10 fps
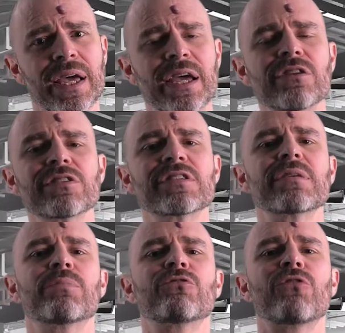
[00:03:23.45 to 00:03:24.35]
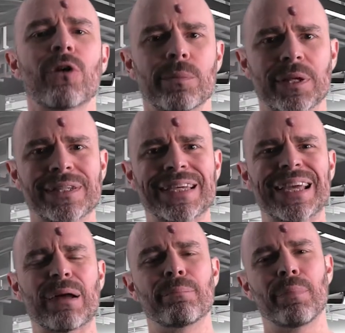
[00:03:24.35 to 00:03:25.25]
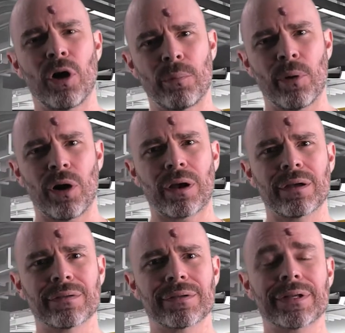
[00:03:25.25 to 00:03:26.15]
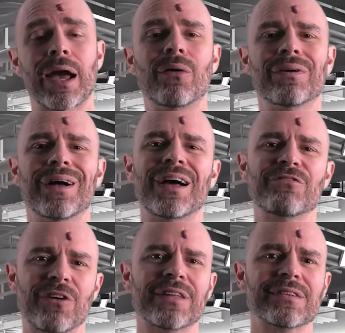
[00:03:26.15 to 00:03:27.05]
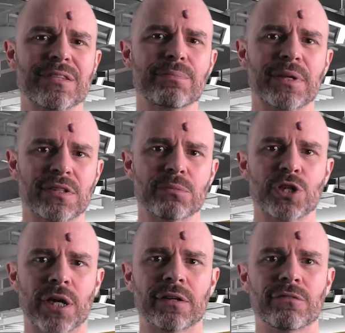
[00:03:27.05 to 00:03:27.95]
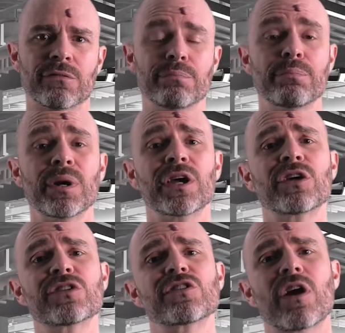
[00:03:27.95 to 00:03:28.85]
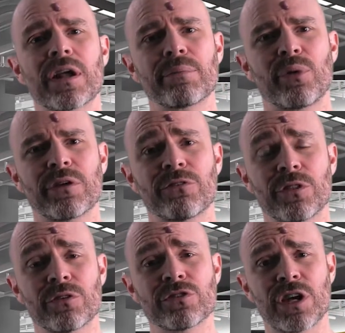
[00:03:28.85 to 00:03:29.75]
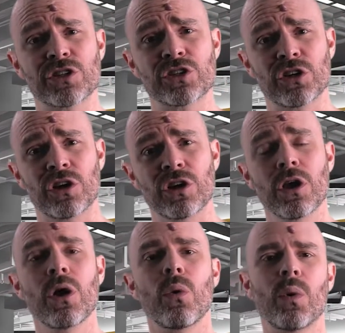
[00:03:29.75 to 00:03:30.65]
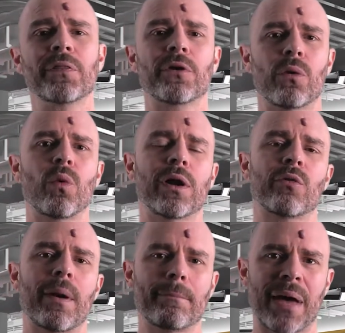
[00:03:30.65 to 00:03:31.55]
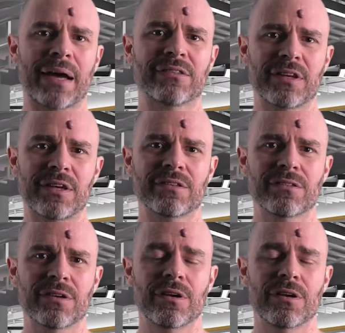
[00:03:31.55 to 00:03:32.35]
Here's a simple formula to get a ballpark. Now, I find this a bit subjective, but a good starting point for those not sure what their 1 rep max is.